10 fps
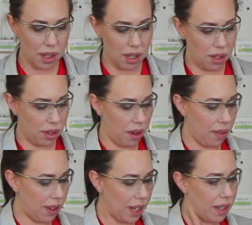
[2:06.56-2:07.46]
the
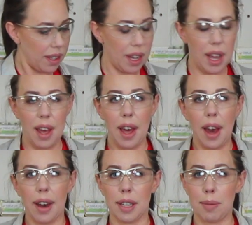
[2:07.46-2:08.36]
surface
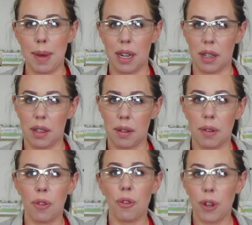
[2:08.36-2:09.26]
has been
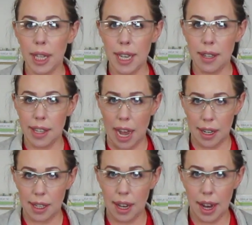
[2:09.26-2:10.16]
fully
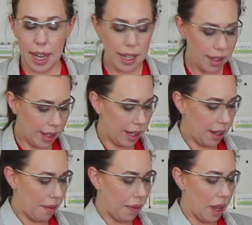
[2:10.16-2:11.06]
sanitized.
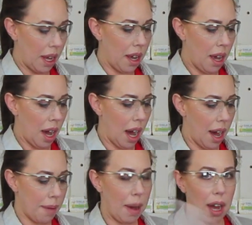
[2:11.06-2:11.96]

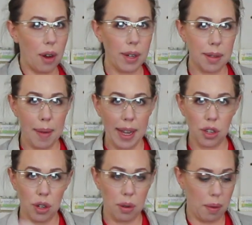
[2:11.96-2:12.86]
I always make
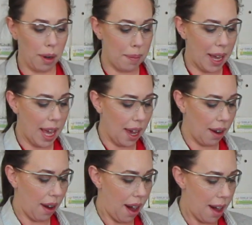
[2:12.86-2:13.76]
sure to wear my
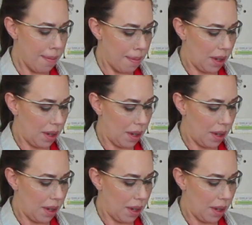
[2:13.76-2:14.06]
hair up.